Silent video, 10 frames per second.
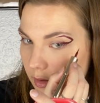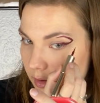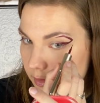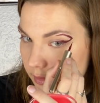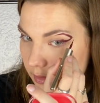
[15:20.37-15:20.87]

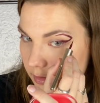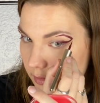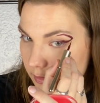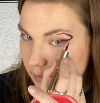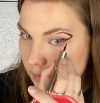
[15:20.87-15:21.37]
I think
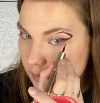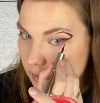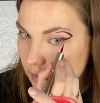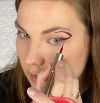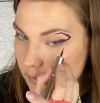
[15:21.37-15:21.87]
this needs
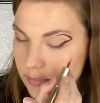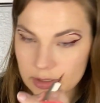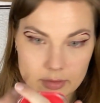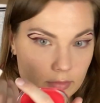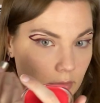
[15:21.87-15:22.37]
to come
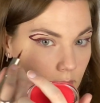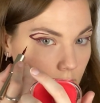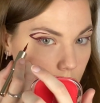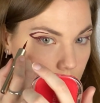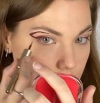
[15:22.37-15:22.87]
down a little
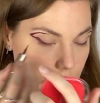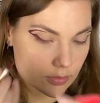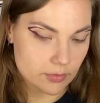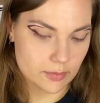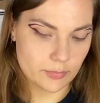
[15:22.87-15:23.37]
bit
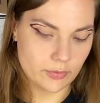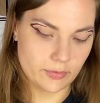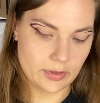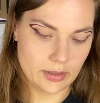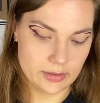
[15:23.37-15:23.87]
too on both
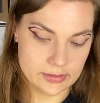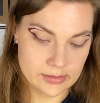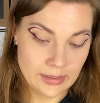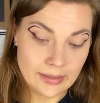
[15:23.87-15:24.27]
eyes,